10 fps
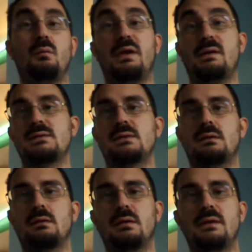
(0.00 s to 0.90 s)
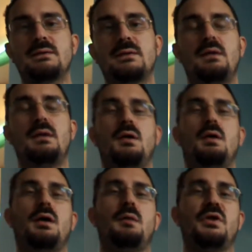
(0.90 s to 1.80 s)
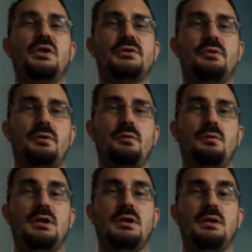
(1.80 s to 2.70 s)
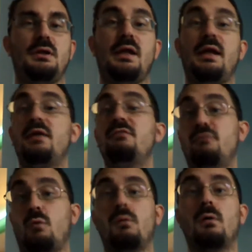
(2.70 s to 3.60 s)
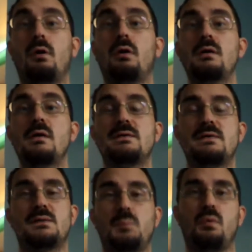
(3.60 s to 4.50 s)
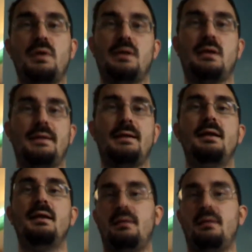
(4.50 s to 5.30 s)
the wait to start lights. I'm going to show you on an 84 6.9.